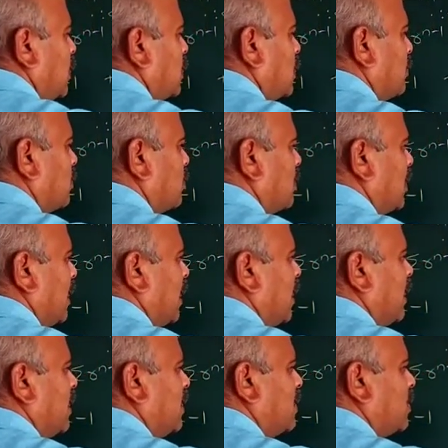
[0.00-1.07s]
Suppose
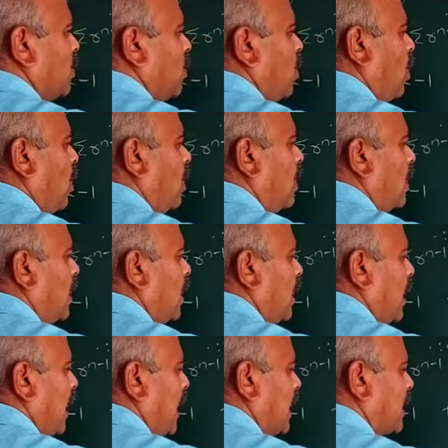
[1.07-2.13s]
n is odd,
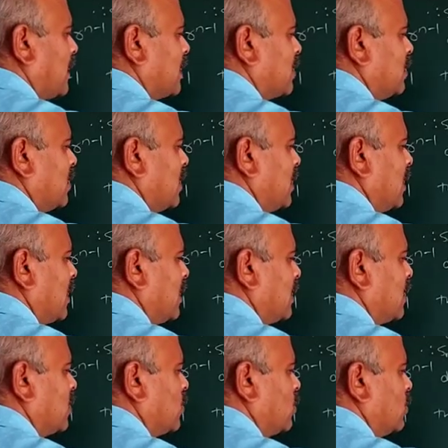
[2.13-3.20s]
r raised to n
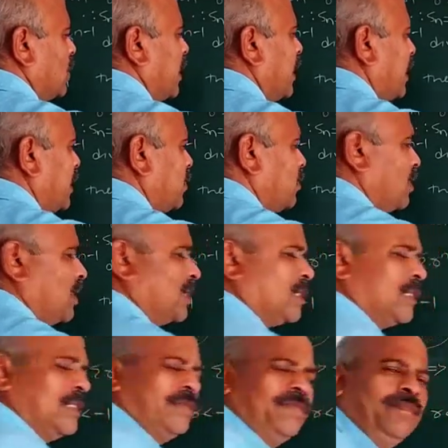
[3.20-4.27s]
tends to negative
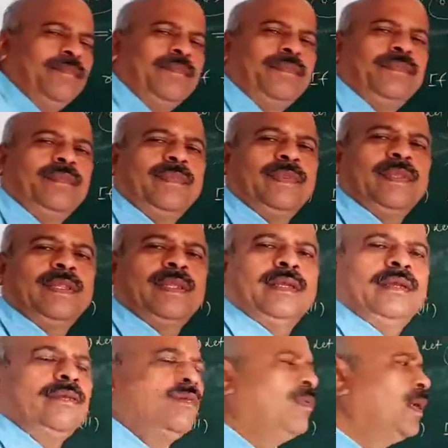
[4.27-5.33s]
direction
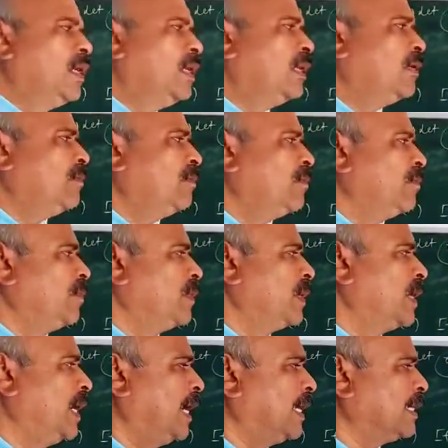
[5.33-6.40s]
when
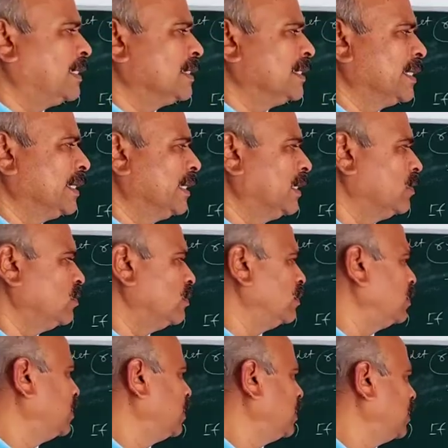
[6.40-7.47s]
r is negative
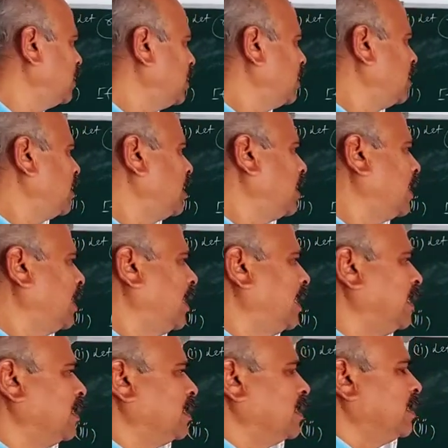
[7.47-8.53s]

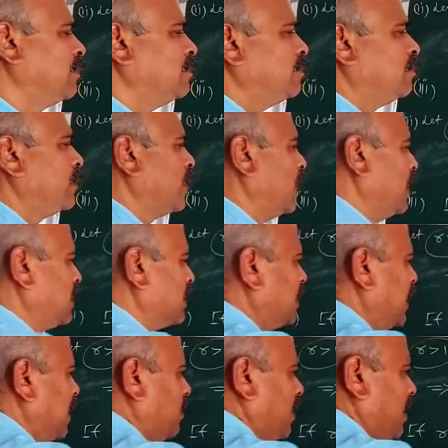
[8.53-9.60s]
and less
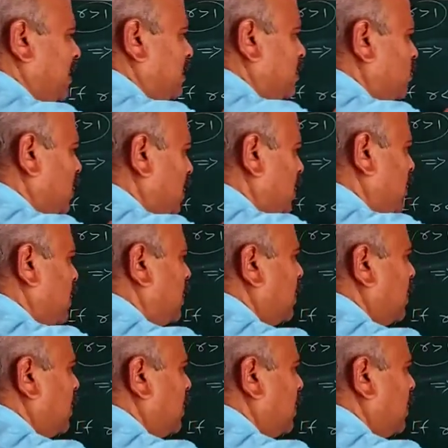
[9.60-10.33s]
than minus 1.